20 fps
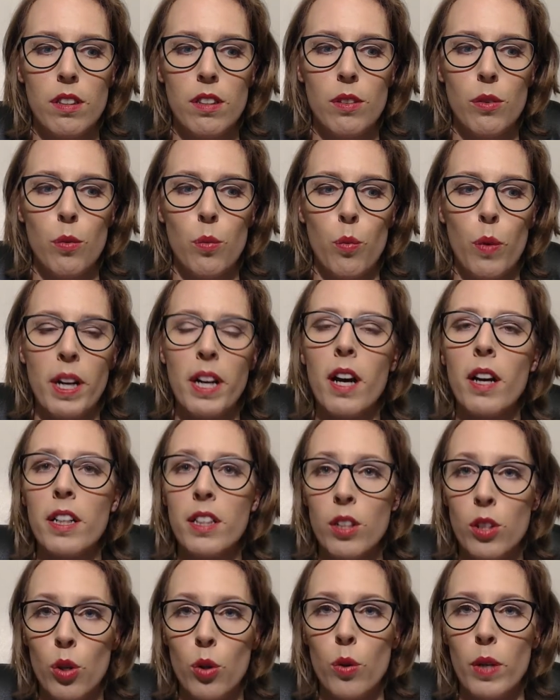when I
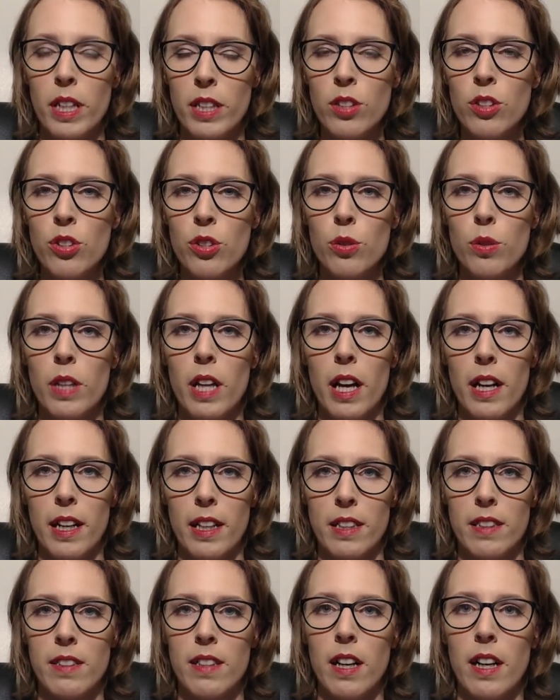go into that
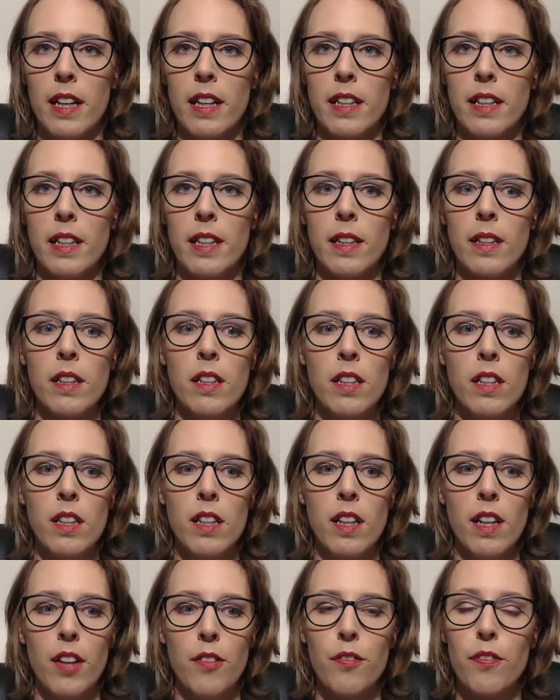anxiety,
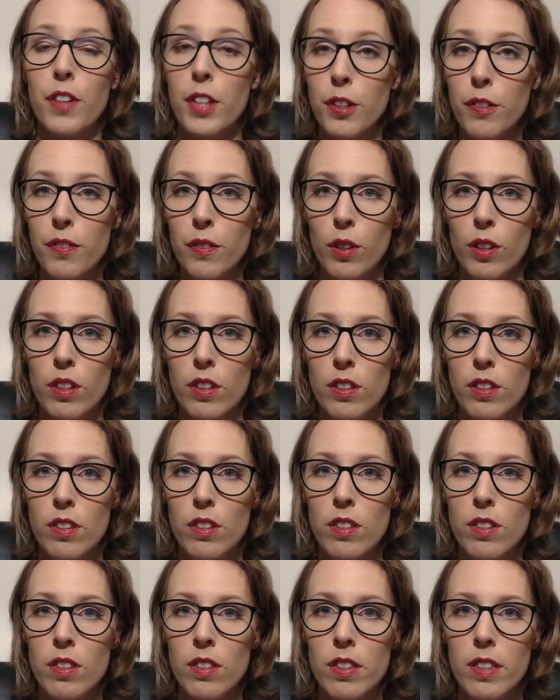
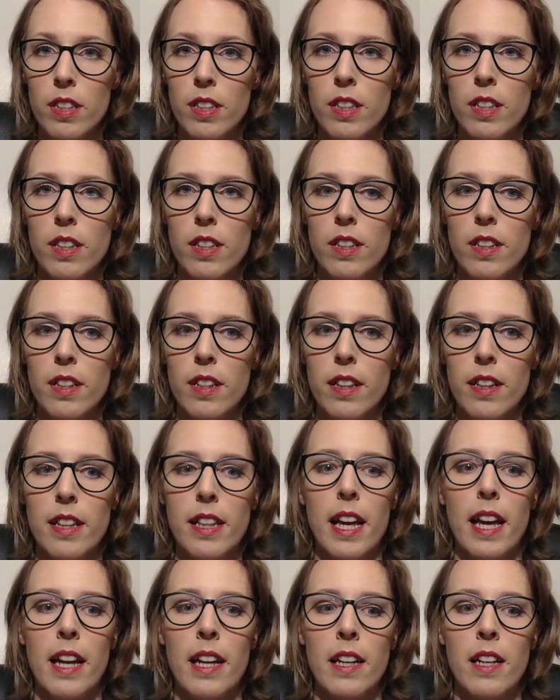fearfulness,
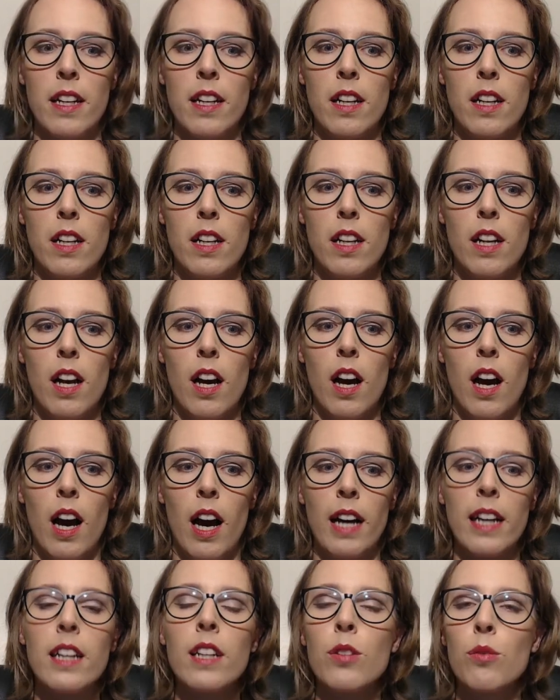then
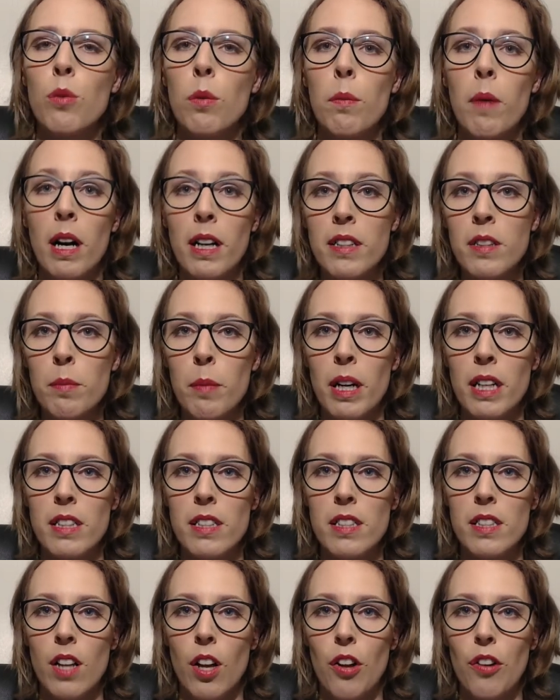I can remind
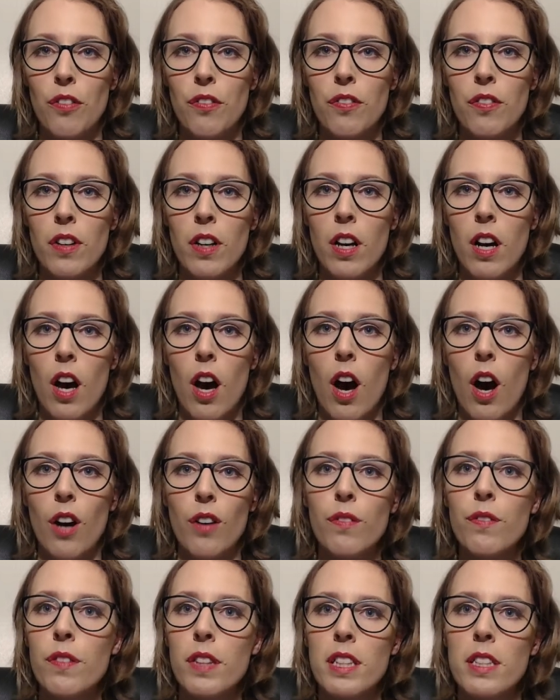myself
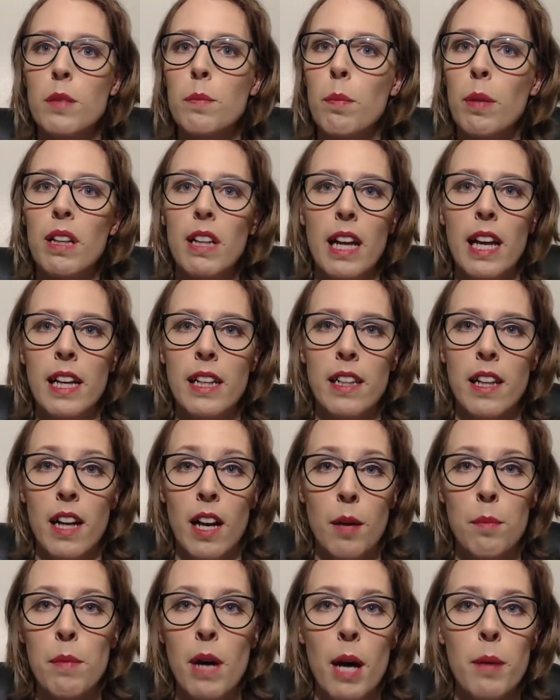of this plan that
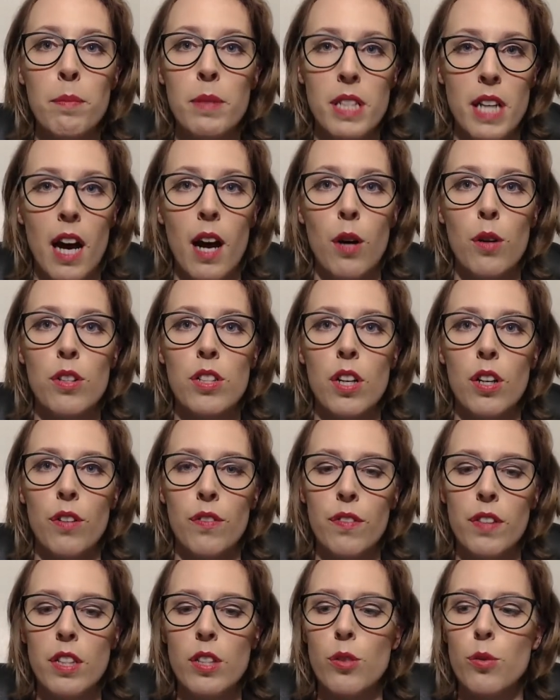I mapped out,
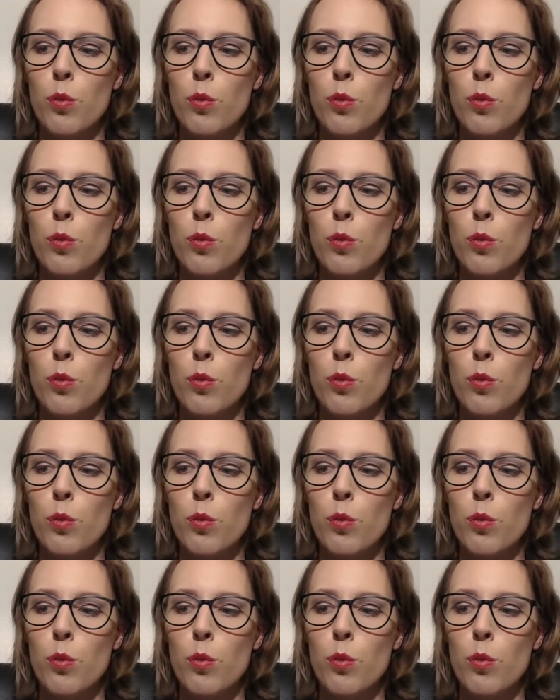of these